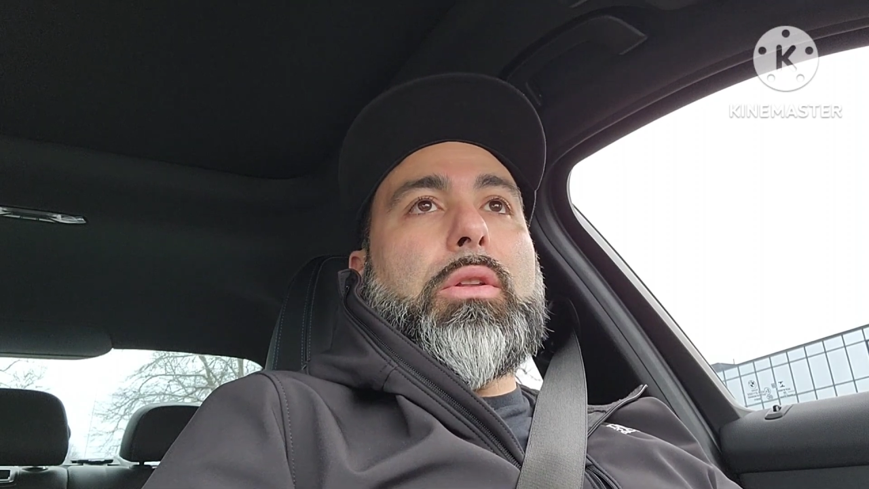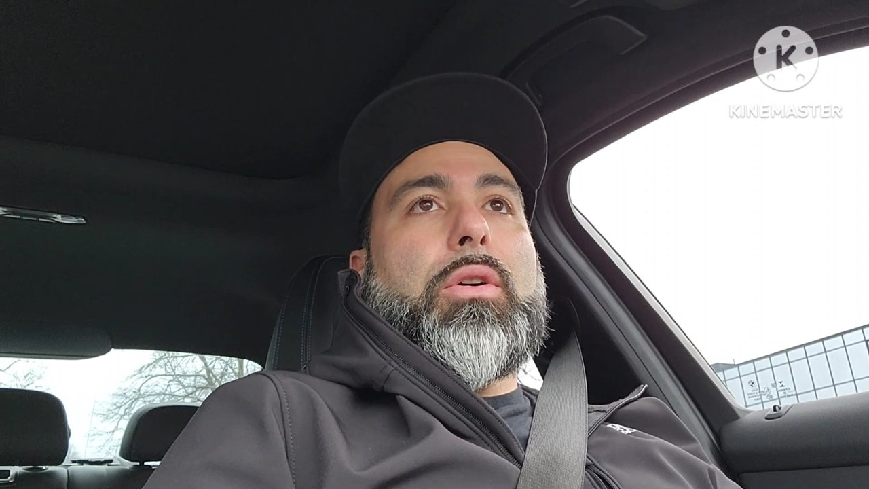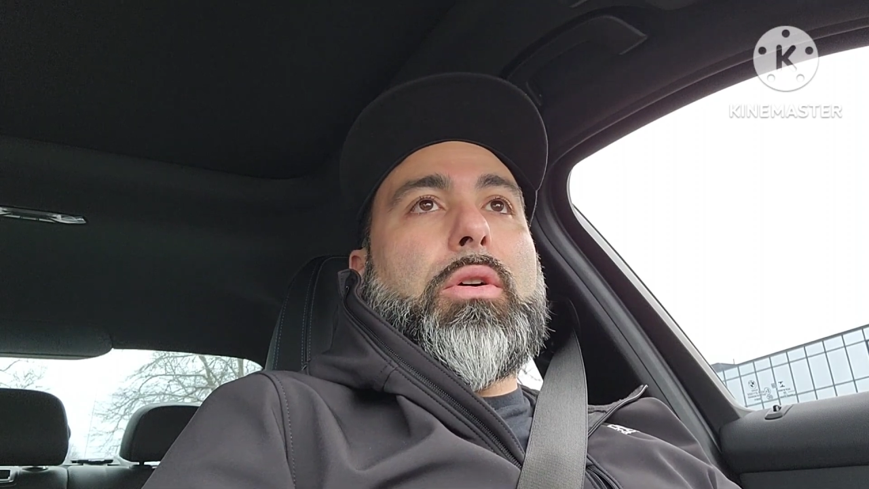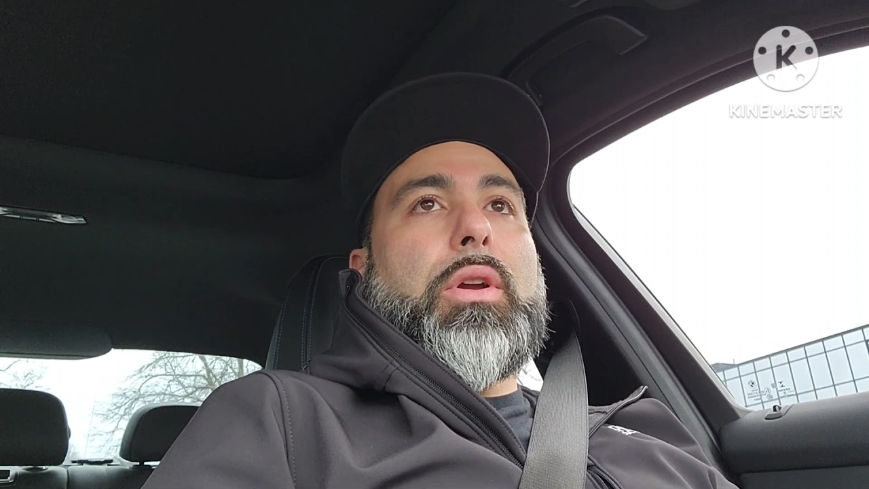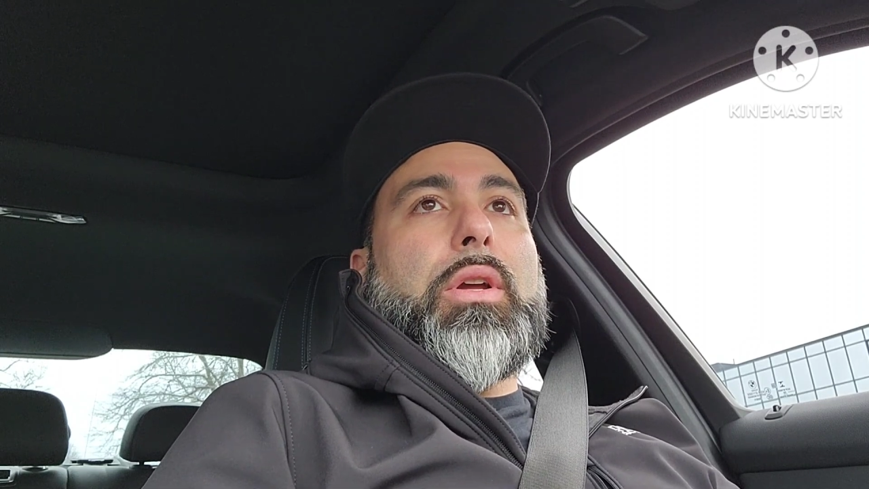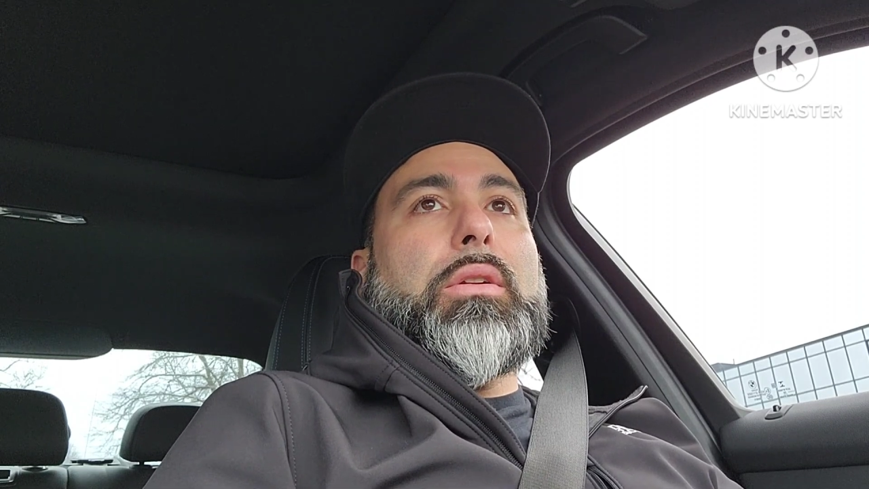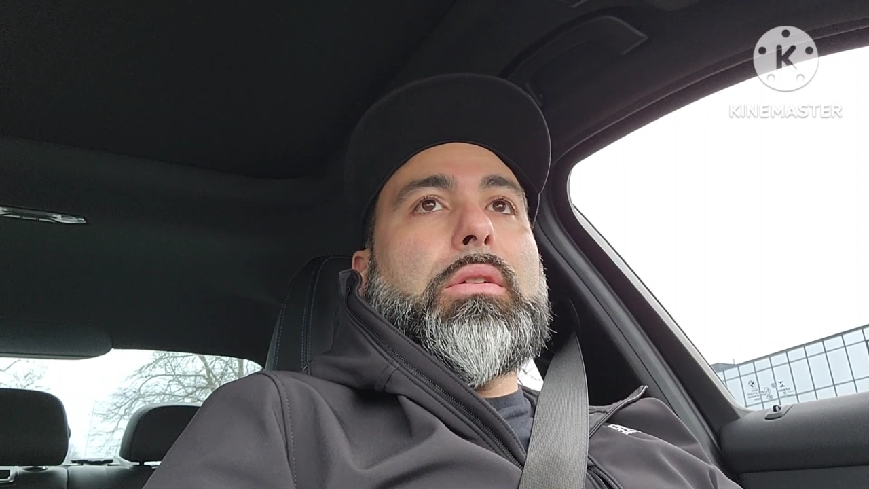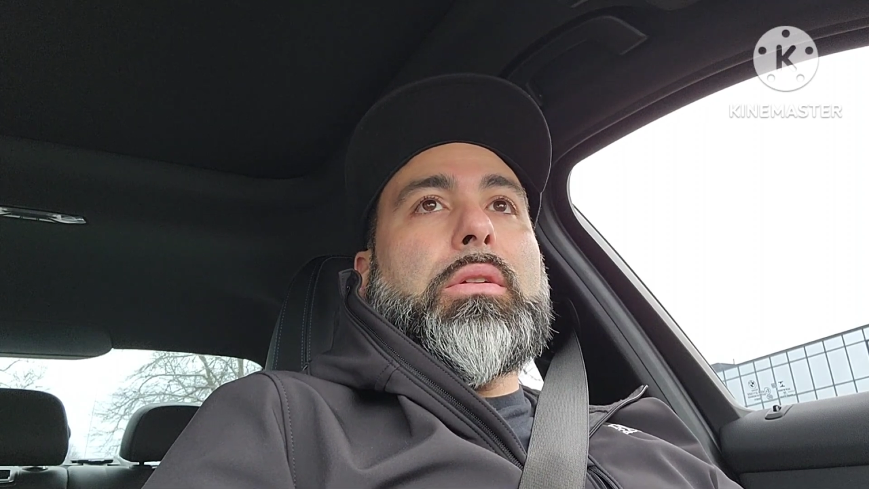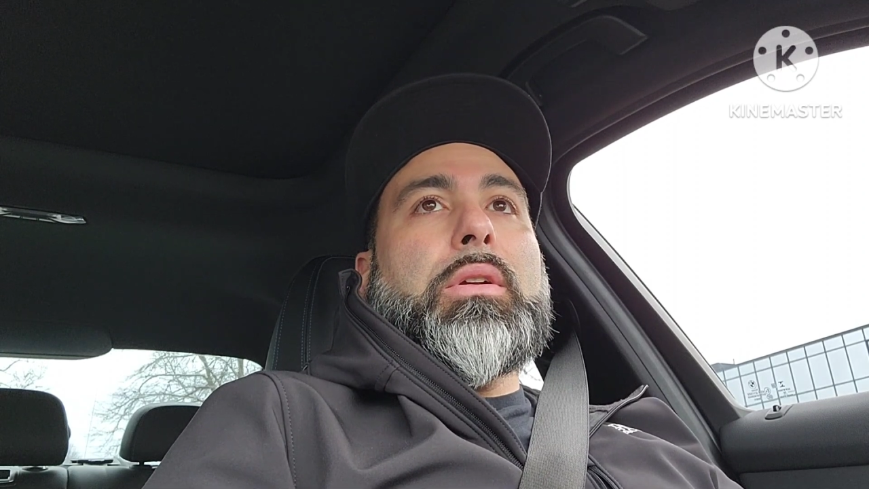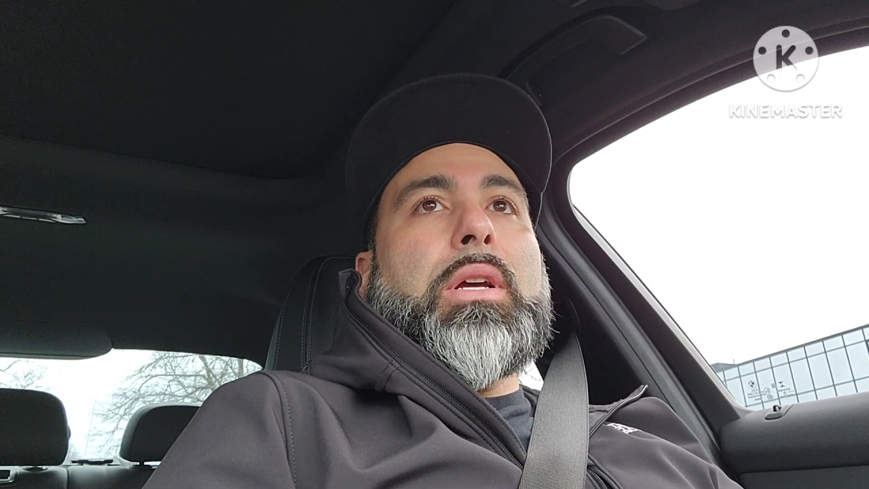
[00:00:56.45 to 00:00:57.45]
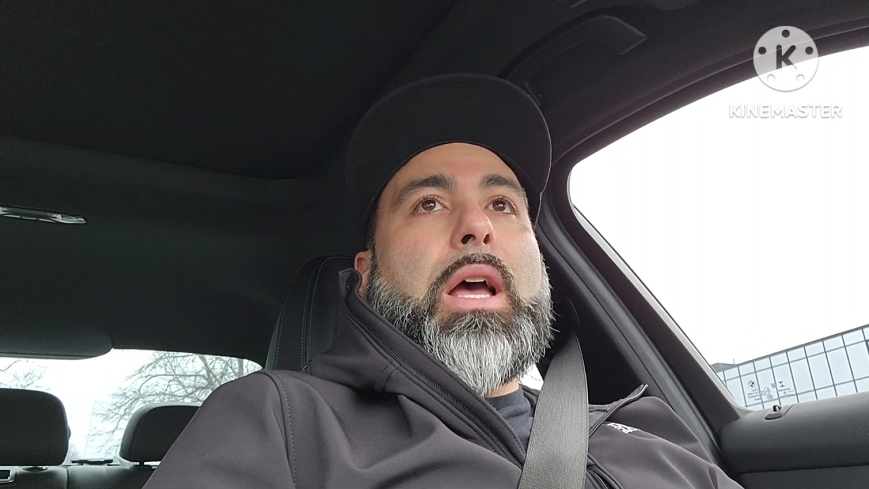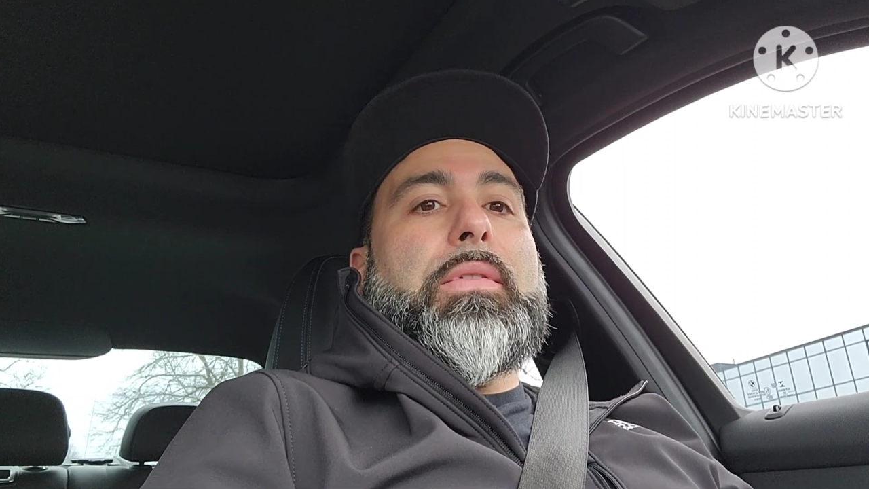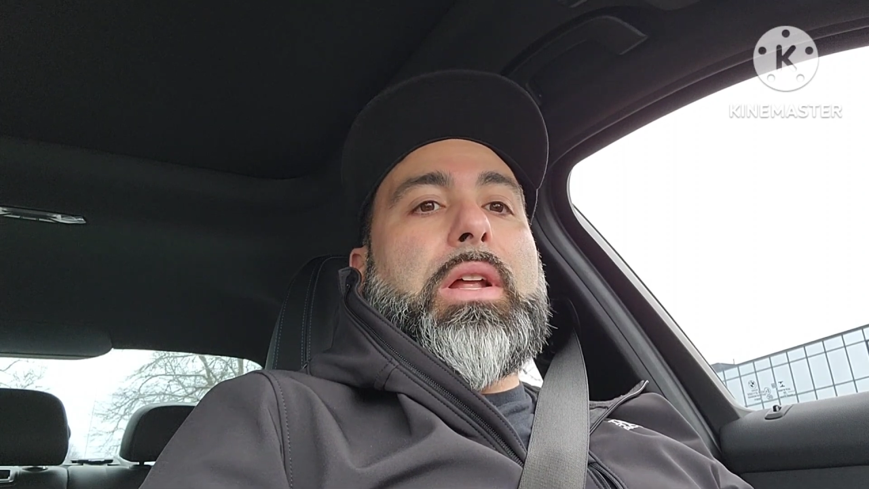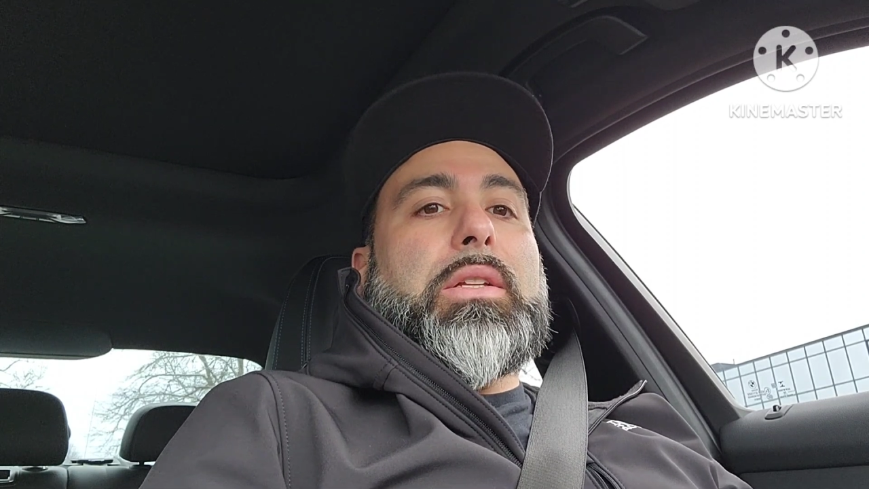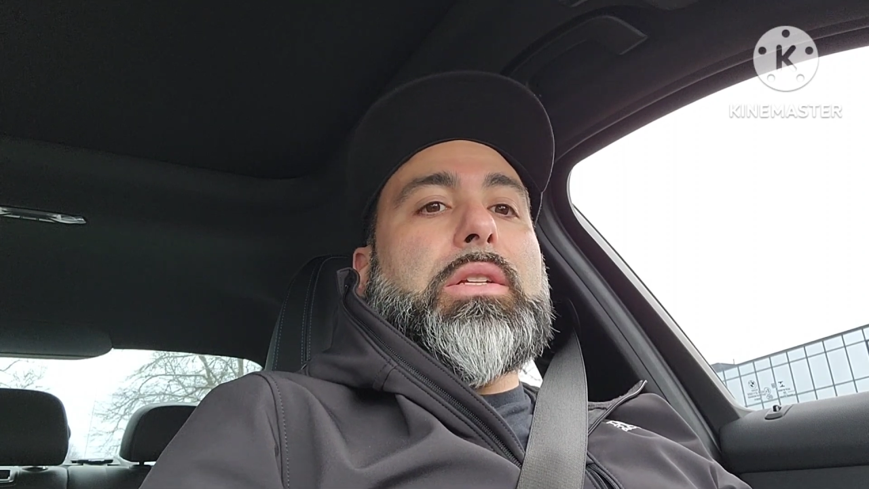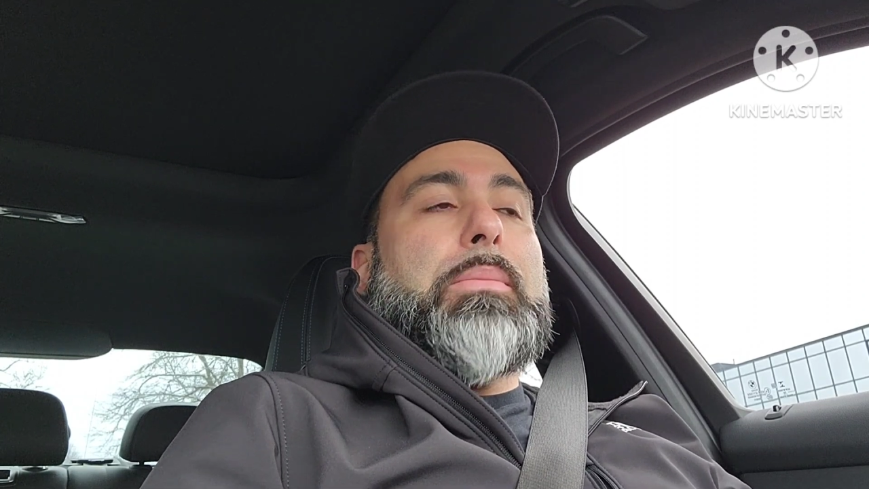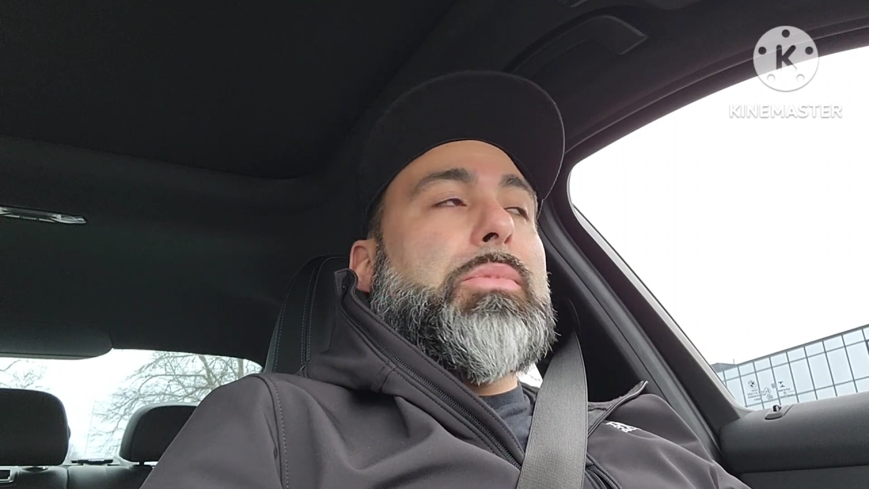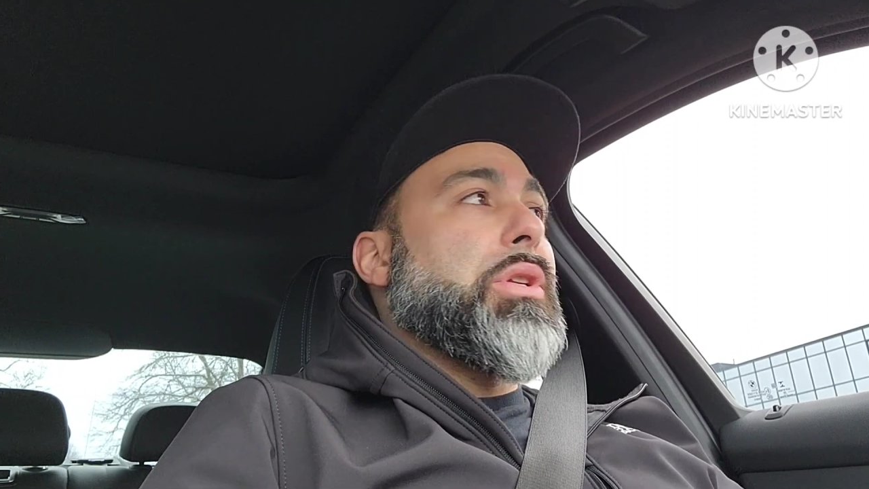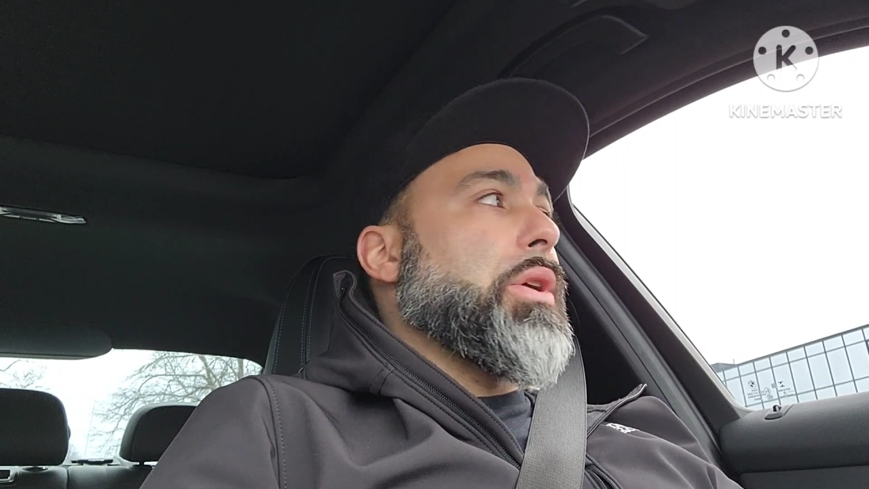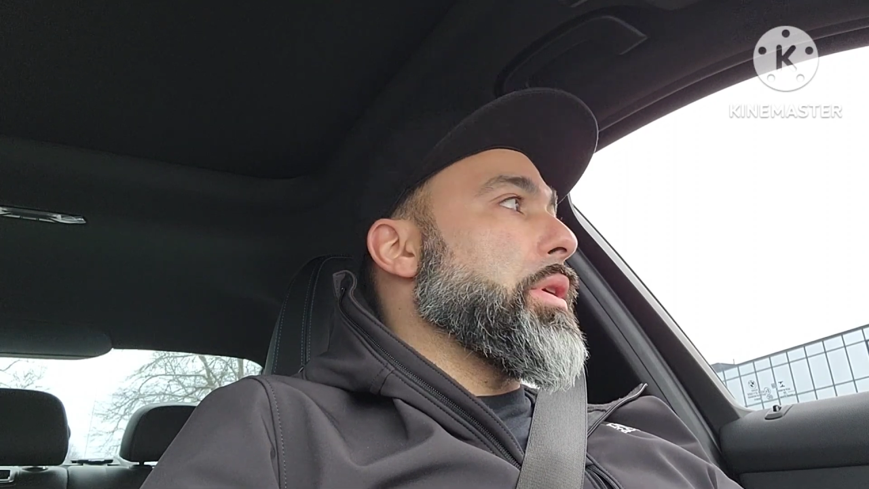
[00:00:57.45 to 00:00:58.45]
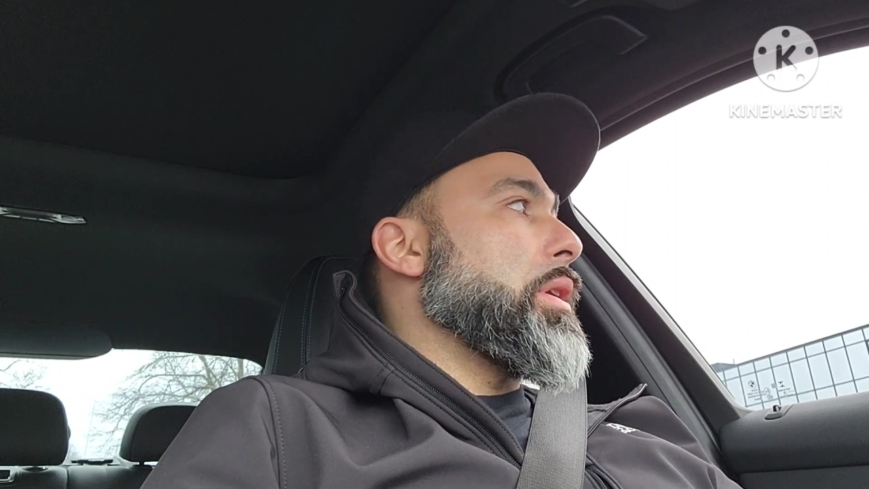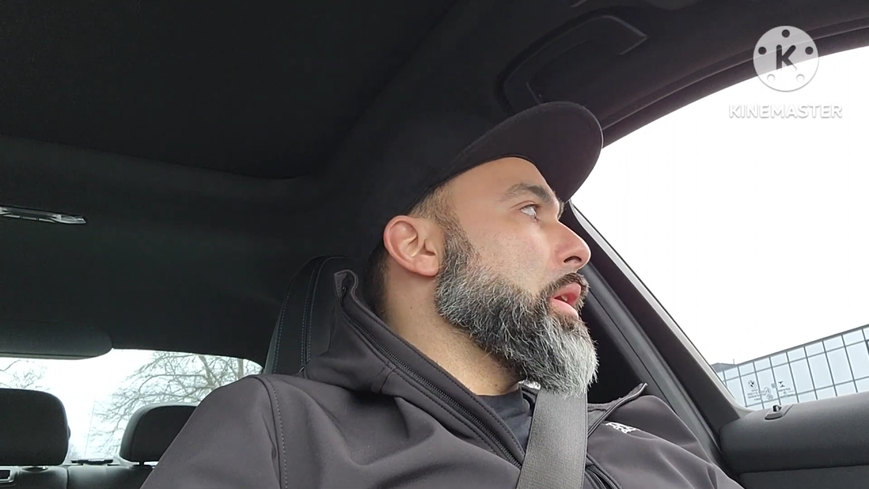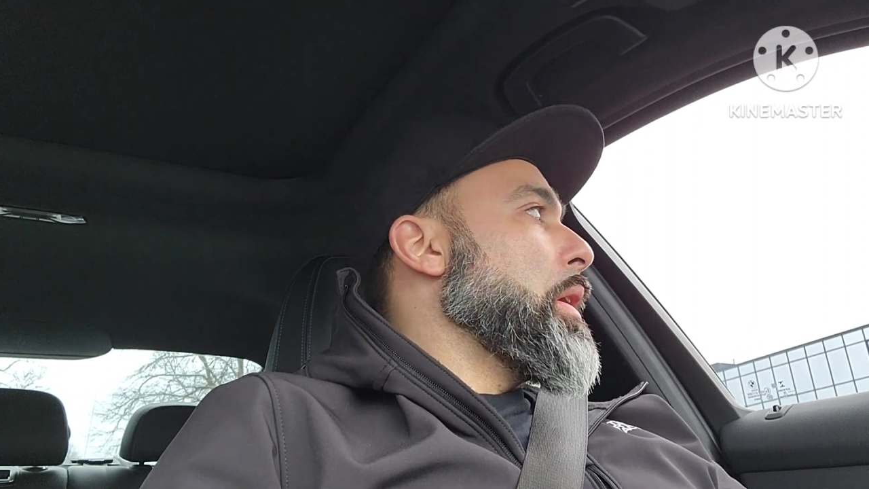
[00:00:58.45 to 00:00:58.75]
long and haven't had the time to do it.